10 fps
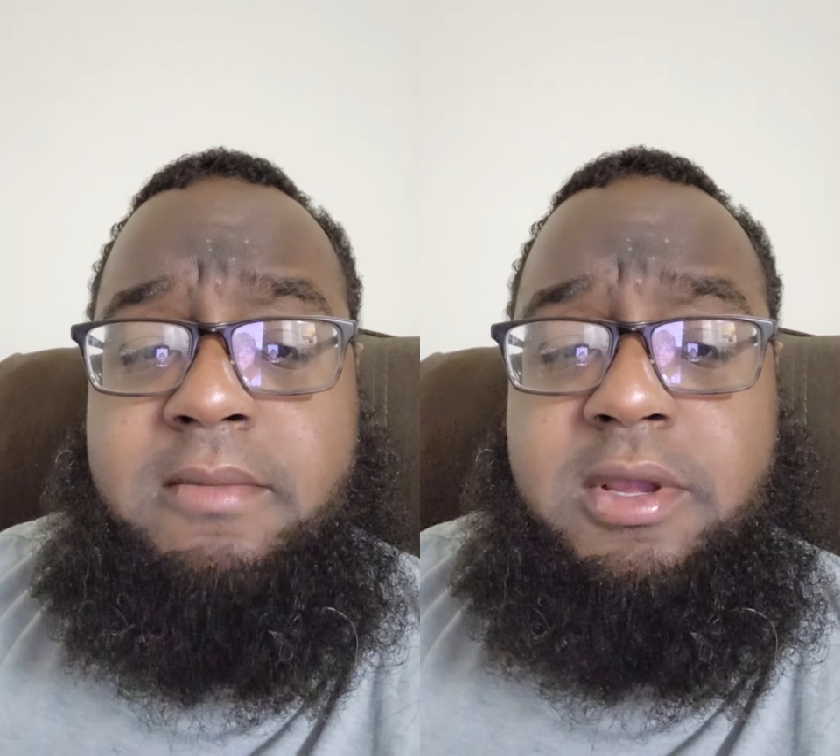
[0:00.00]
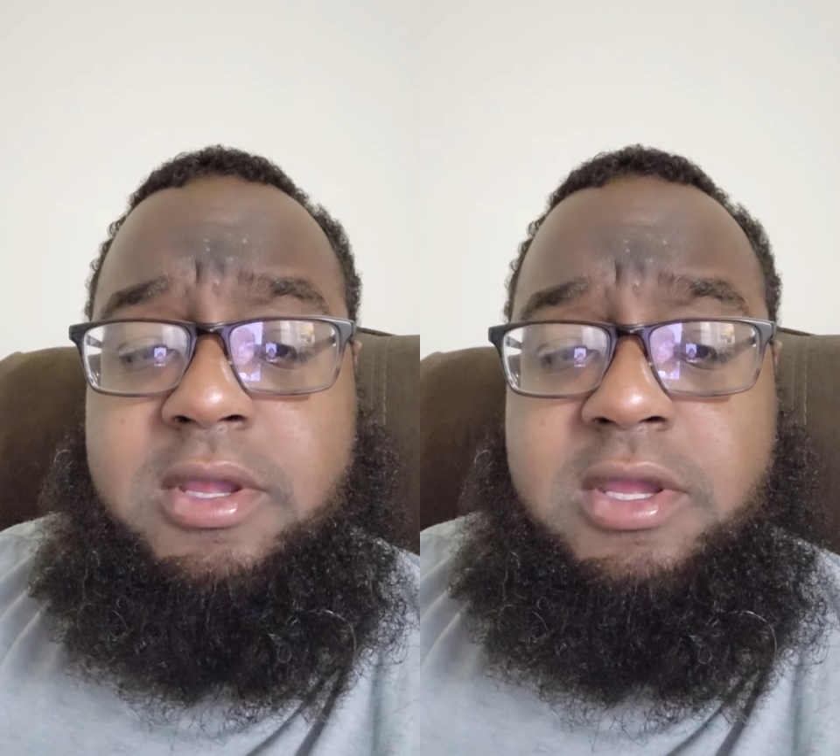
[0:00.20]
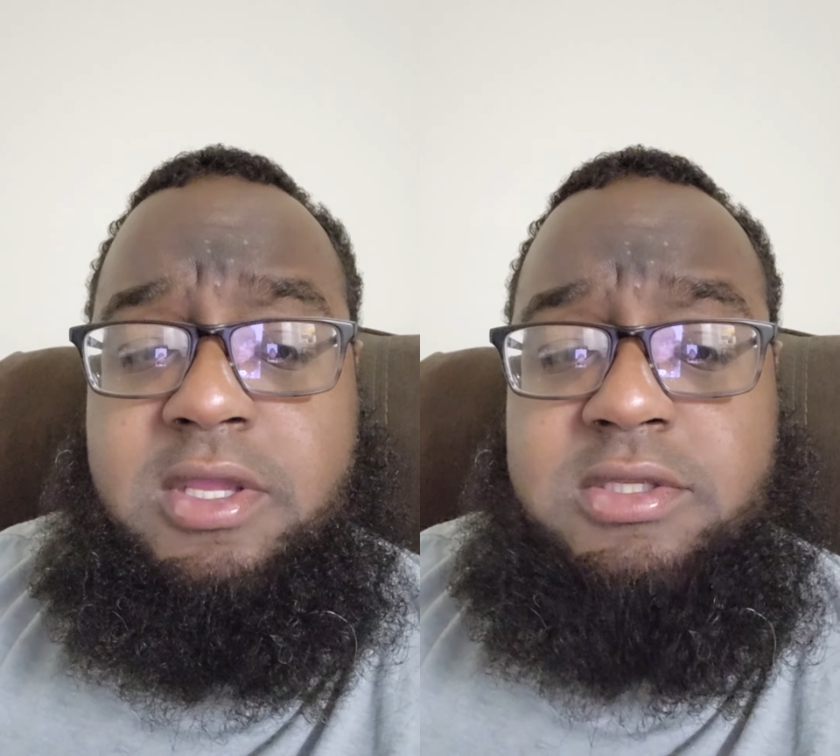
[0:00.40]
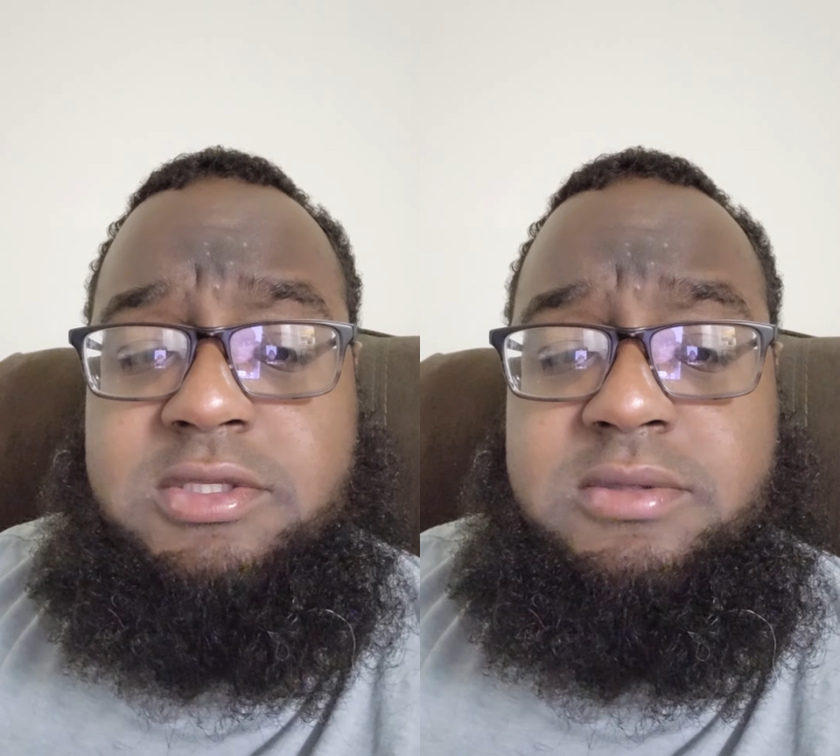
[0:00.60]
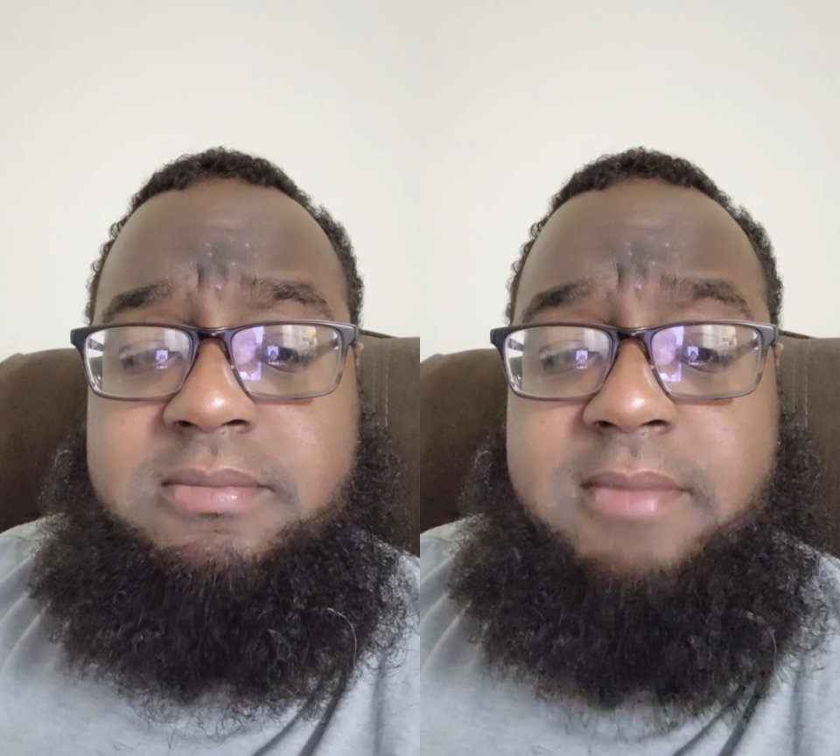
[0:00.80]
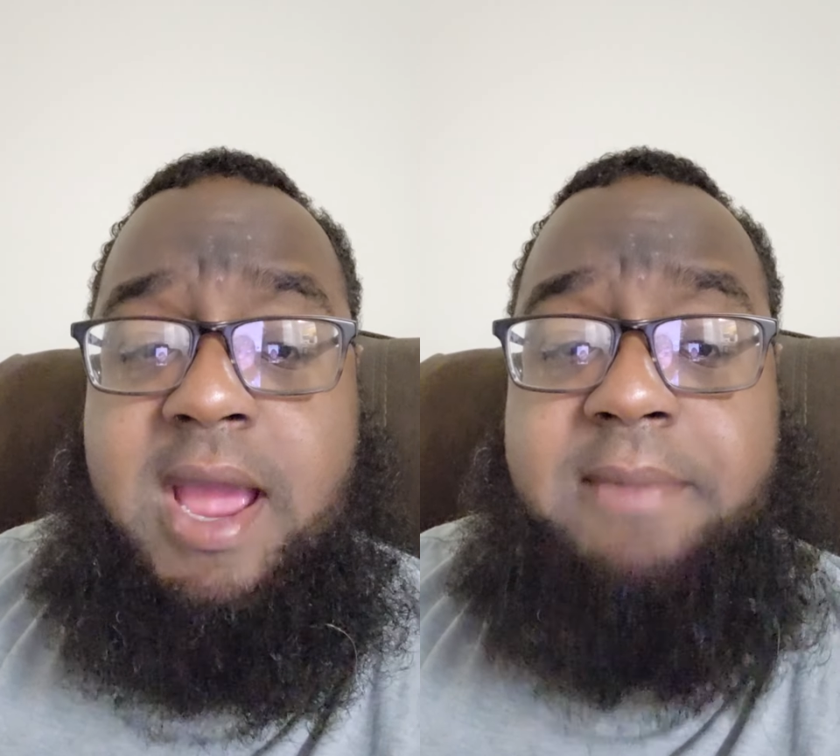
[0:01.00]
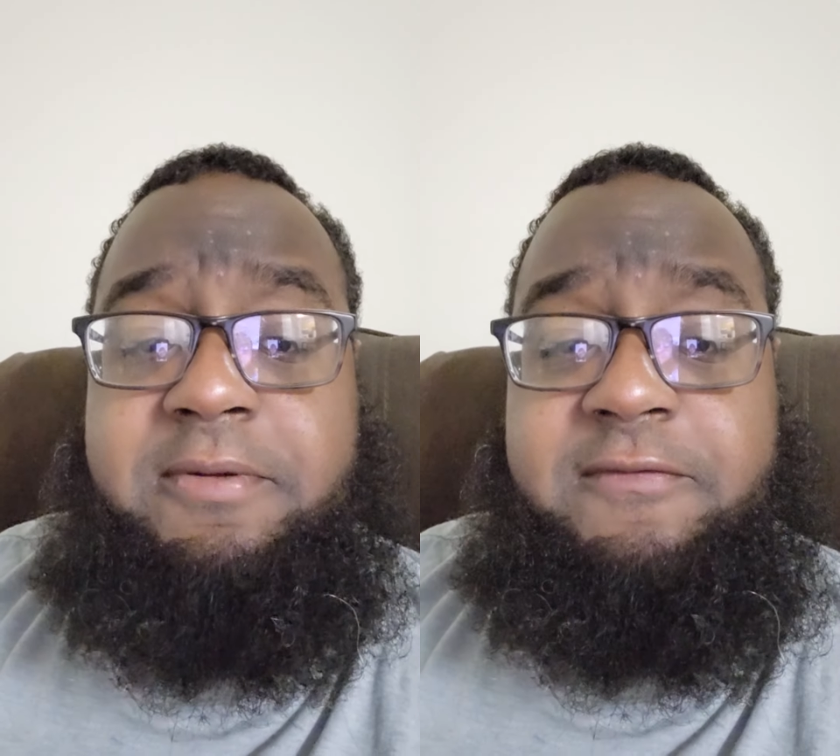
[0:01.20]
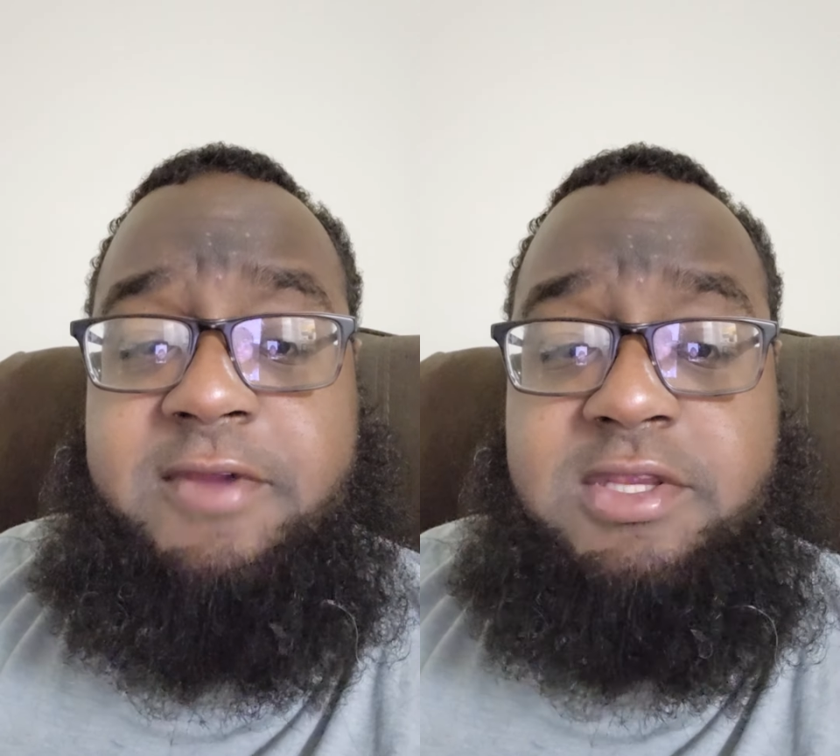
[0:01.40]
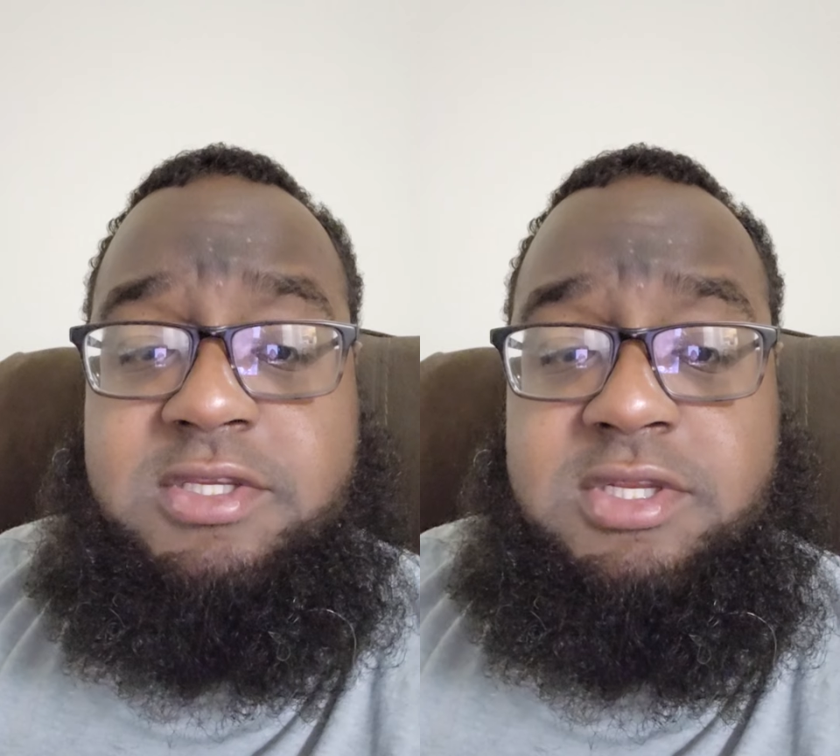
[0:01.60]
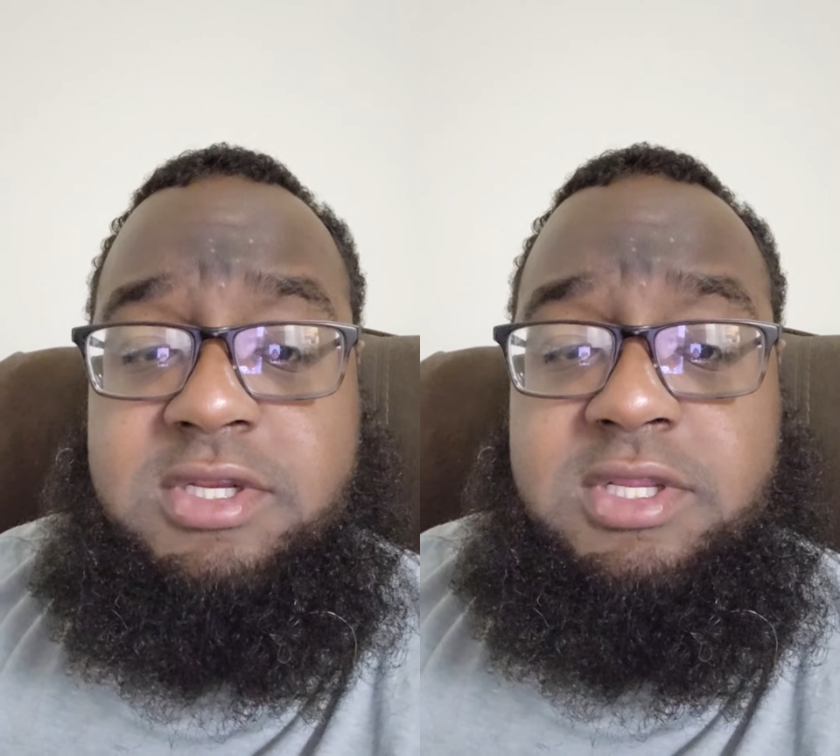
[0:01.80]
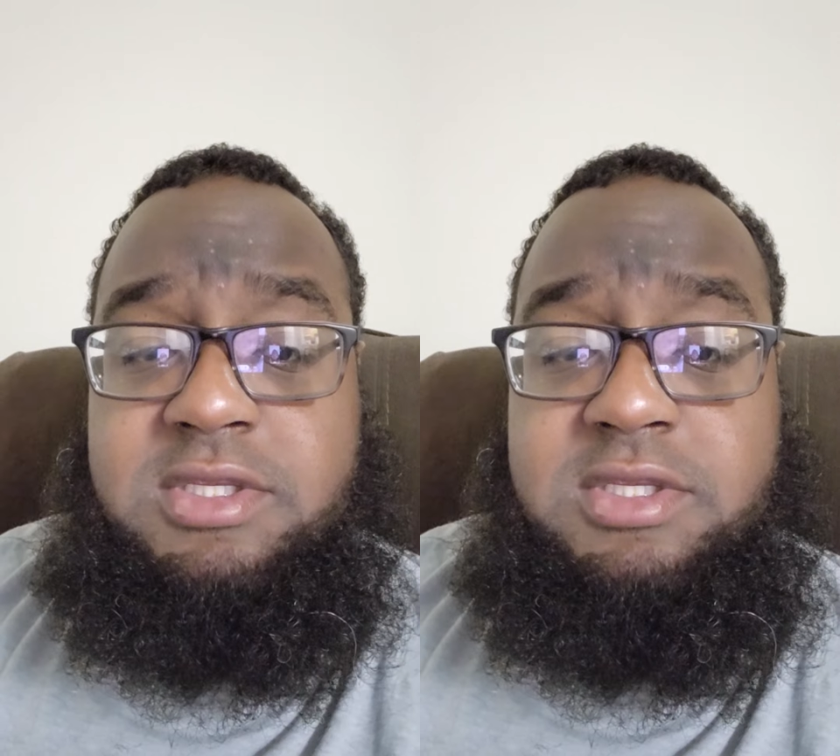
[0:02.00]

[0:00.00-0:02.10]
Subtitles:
because my profession